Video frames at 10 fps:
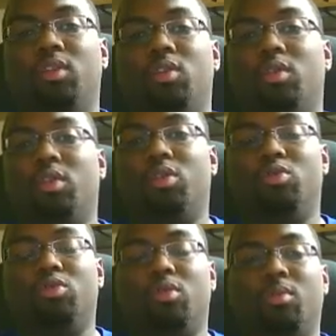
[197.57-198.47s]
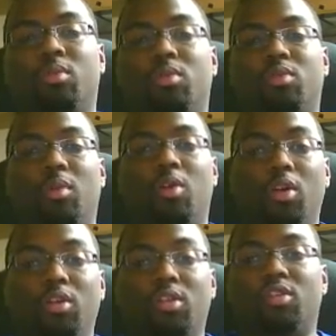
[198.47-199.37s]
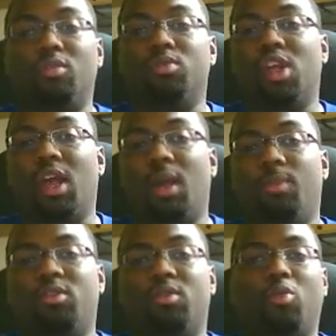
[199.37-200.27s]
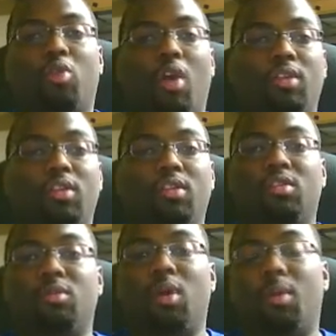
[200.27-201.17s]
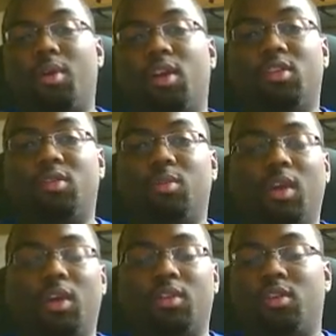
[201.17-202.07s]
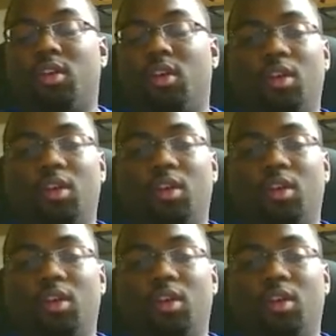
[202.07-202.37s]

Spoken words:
They threw some hooks and some jabs and some crosses and some uppercuts and some kicks.